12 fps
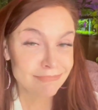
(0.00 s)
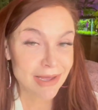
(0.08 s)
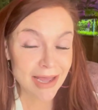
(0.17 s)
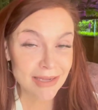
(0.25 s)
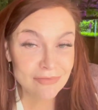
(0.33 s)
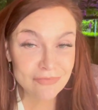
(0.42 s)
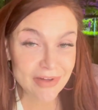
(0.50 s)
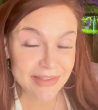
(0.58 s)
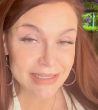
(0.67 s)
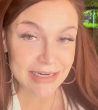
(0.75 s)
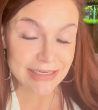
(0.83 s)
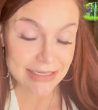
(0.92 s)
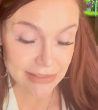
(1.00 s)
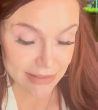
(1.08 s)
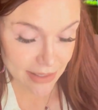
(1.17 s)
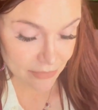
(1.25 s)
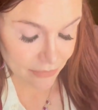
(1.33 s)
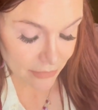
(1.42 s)
I don't find that I need
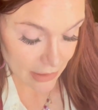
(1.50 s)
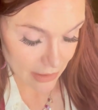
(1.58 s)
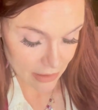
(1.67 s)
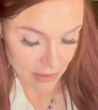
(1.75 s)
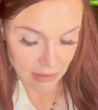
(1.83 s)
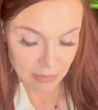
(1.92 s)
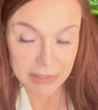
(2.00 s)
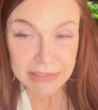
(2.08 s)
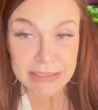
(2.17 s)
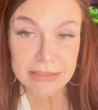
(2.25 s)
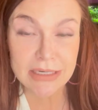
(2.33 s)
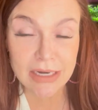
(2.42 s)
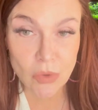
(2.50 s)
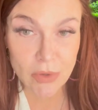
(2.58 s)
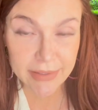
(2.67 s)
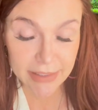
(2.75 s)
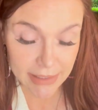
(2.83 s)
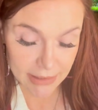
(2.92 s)
them. My skin's not
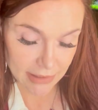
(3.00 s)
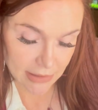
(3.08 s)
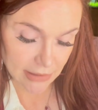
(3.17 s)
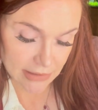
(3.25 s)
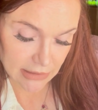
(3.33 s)
oily, it's a